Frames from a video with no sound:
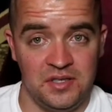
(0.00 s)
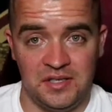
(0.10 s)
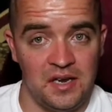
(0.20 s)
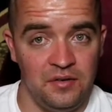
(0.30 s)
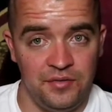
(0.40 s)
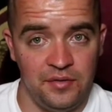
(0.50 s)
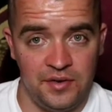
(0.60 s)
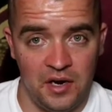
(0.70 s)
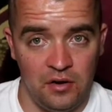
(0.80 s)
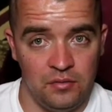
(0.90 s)
This ain't,
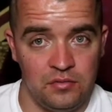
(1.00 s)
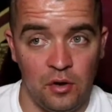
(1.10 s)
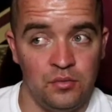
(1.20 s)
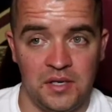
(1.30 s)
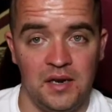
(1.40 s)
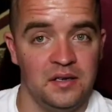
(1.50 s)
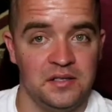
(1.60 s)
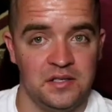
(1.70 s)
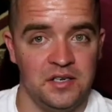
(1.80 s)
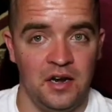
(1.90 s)
you know, don't take
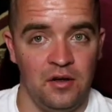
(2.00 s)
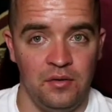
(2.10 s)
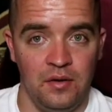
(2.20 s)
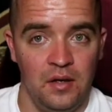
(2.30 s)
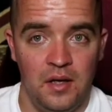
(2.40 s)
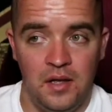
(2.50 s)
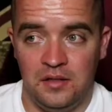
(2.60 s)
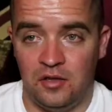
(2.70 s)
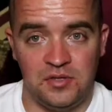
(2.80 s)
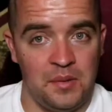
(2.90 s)
this, you know,
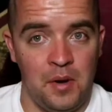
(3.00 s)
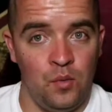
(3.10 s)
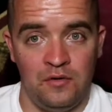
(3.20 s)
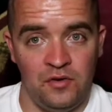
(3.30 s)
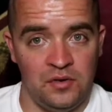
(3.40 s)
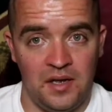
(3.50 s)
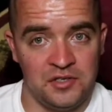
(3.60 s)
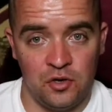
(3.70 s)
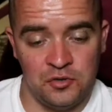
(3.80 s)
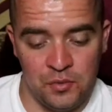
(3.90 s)
don't take my word
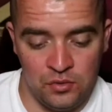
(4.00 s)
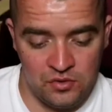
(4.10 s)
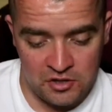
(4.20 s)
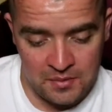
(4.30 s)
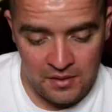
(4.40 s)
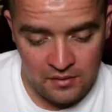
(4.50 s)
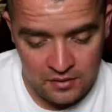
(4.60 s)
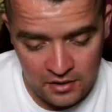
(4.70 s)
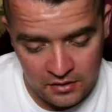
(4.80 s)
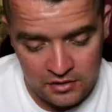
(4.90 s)
as gospel. Trust me,
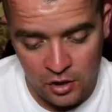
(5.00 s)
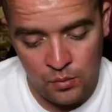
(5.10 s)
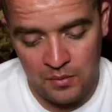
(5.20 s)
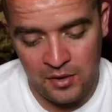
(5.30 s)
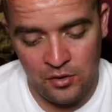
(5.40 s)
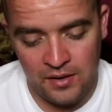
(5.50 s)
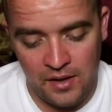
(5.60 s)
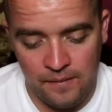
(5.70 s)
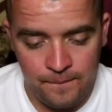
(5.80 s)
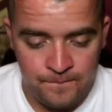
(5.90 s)
you don't want to be doing
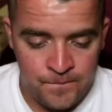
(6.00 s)
that.